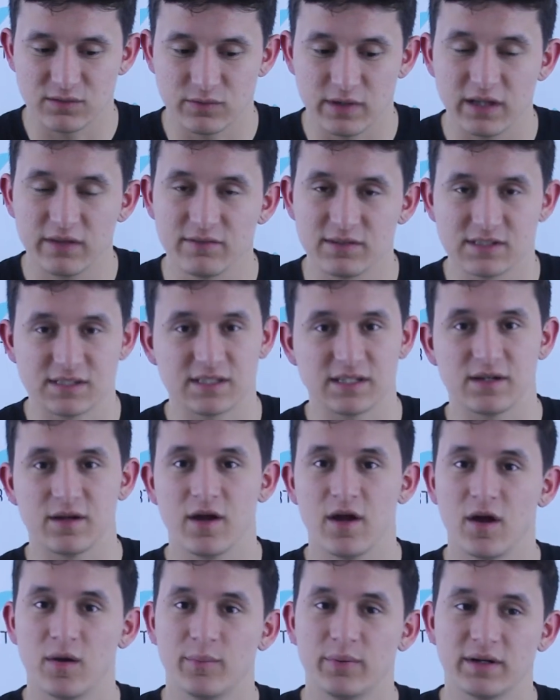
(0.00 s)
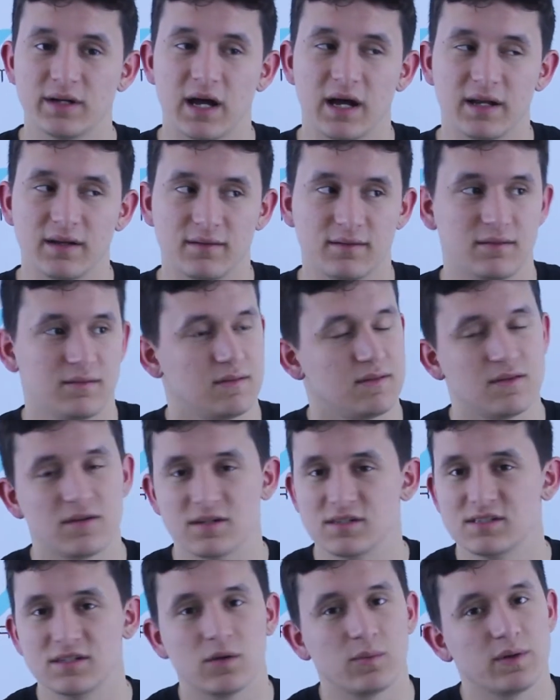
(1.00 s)
in relevancy, but
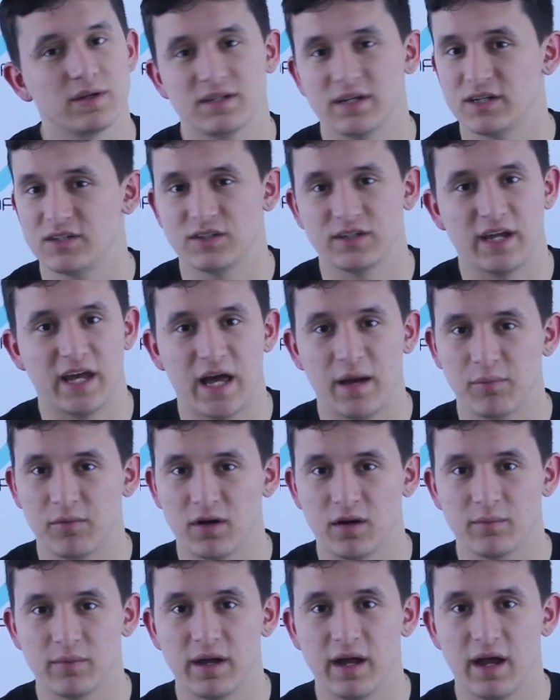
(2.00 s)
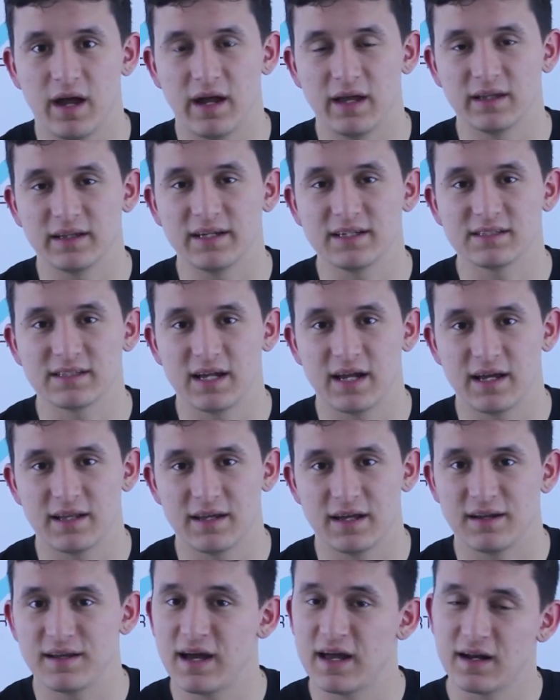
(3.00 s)
there's no one touching Capcom at least at
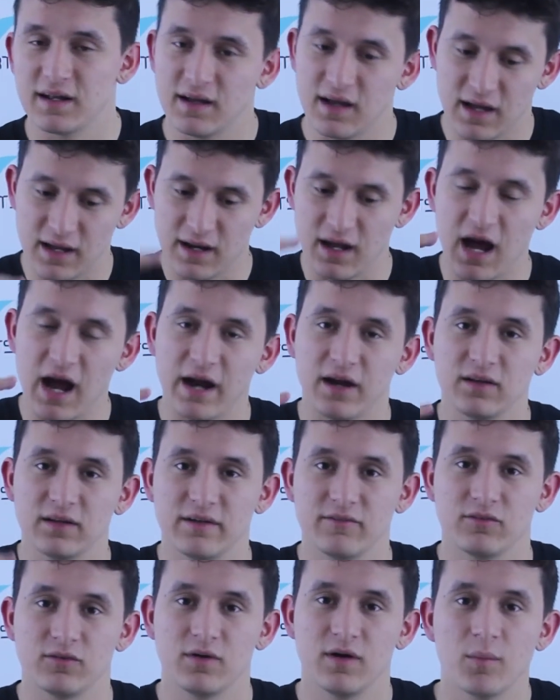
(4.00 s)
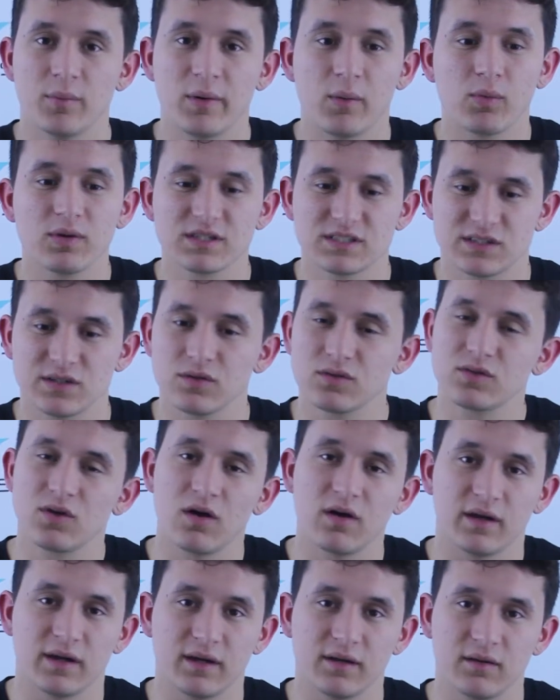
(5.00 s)
a higher level. But we're still
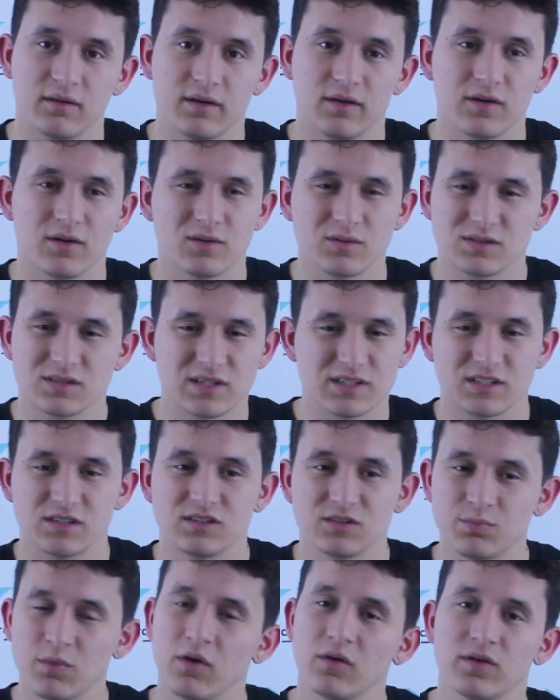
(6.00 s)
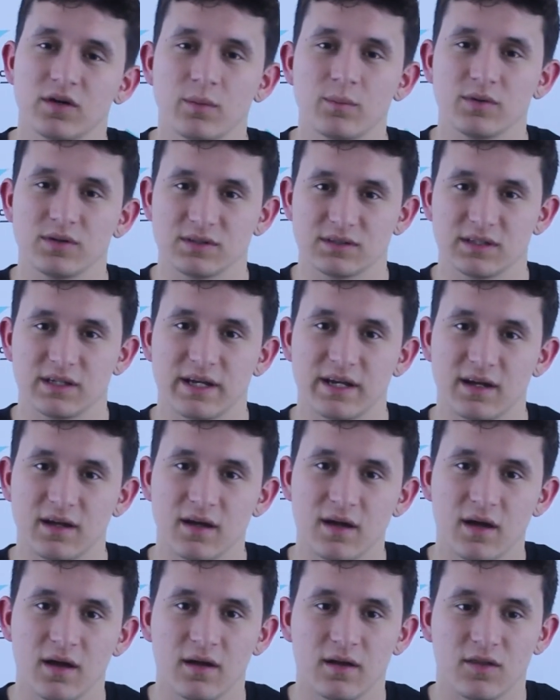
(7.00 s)
talking such small numbers like
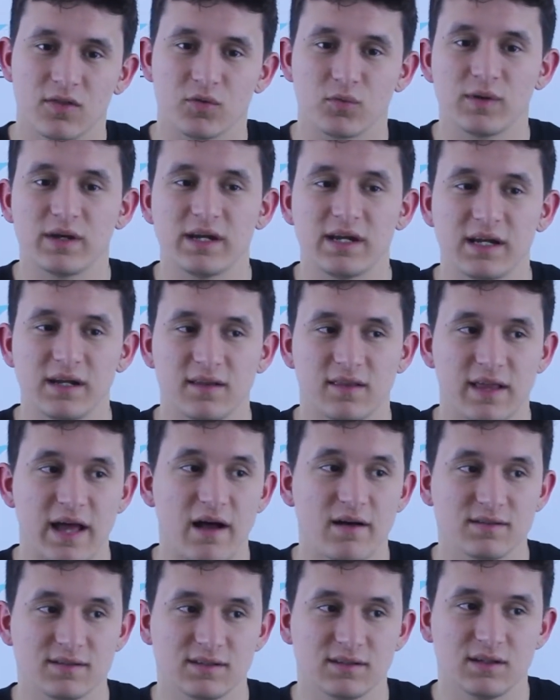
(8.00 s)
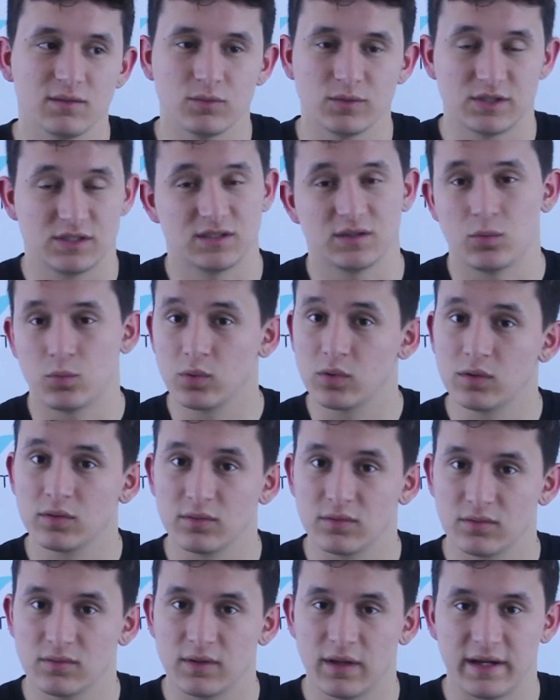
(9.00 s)
3,000, which is a
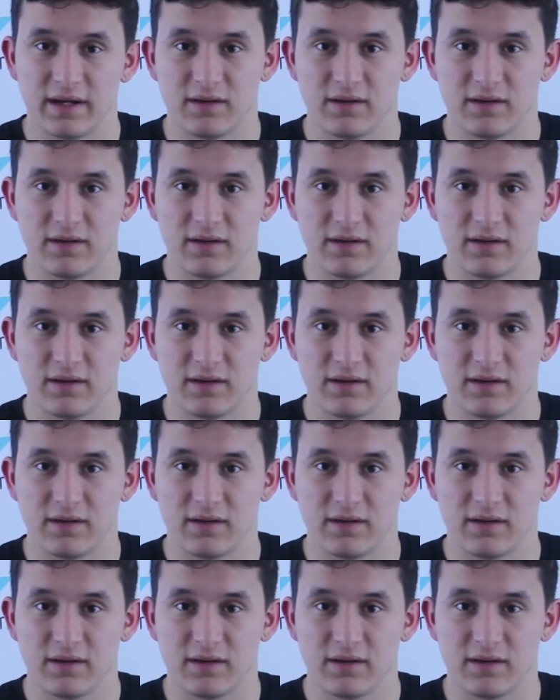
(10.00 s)
world